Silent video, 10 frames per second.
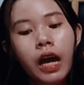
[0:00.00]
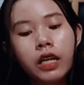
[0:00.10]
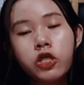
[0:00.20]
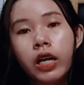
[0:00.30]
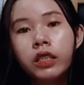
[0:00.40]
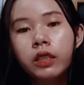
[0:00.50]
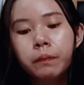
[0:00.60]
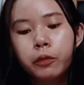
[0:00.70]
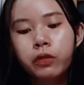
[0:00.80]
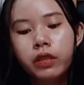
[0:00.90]
A channel
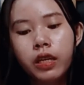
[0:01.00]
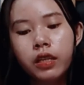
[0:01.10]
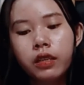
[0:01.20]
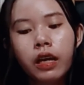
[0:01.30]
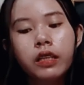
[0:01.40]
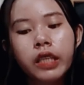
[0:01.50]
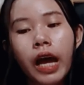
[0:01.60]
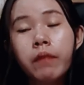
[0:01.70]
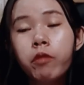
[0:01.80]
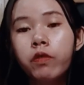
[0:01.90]
protein, a
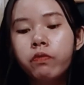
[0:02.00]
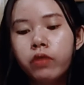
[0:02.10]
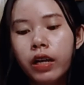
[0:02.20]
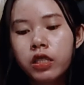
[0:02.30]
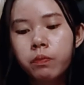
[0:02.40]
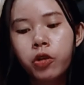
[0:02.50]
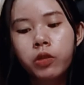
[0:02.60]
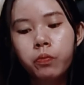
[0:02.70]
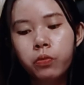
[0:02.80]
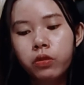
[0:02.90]
type of
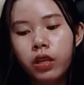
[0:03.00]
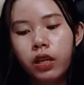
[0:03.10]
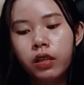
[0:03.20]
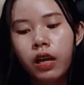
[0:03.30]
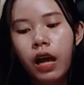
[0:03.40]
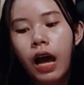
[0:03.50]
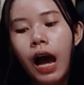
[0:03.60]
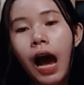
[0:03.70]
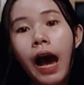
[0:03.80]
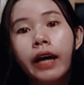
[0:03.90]
transport protein,
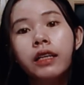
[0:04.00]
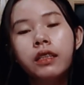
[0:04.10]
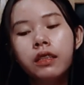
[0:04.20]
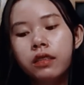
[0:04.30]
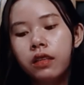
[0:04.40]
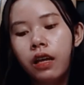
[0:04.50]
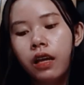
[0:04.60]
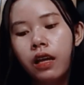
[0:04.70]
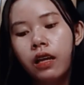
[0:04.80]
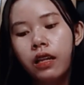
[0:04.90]
acts
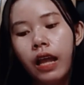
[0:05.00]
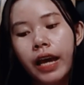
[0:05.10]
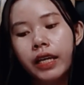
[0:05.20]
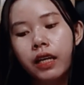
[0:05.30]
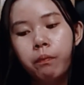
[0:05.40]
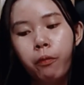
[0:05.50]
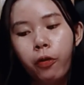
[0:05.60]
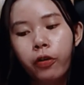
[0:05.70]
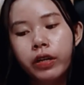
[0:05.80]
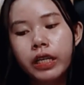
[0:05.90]
like a
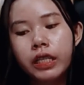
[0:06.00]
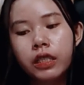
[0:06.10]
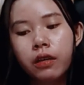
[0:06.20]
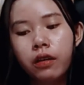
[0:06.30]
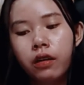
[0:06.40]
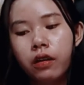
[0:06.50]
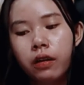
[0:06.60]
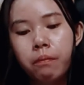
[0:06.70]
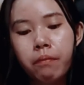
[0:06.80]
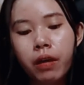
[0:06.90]
pore in the
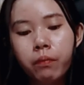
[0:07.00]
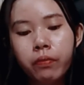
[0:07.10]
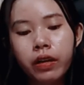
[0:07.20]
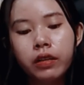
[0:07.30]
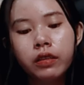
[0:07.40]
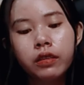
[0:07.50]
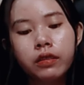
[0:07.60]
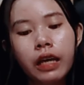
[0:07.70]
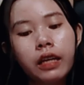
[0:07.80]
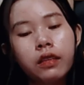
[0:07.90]
membrane
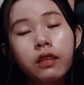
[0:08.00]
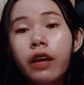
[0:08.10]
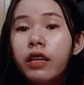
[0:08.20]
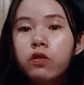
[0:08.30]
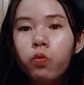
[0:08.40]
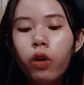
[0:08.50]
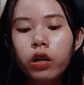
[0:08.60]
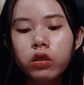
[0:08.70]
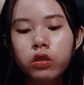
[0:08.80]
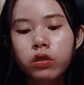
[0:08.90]
that lets
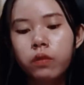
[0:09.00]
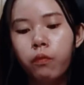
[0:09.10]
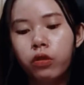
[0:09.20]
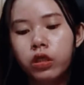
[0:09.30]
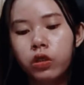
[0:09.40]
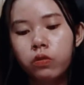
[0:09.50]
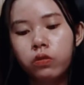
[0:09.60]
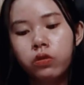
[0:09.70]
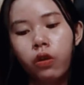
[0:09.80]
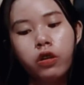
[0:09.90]
water
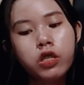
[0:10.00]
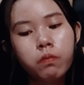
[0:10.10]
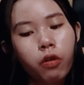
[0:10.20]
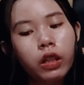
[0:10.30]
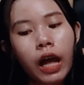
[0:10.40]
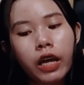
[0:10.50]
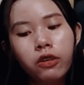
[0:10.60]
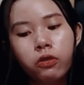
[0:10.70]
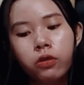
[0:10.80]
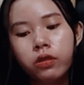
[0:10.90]
molecules or small
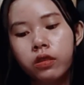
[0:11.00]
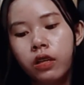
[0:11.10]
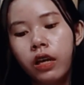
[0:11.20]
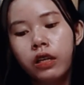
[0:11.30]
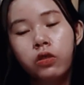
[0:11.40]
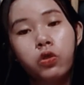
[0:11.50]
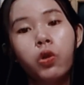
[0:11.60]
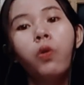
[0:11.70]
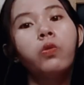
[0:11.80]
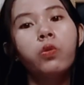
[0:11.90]
iron
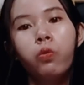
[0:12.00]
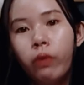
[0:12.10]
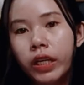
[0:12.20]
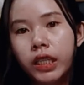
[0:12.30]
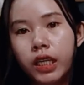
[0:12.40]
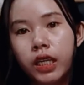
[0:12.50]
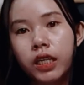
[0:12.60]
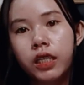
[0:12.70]
through quickly.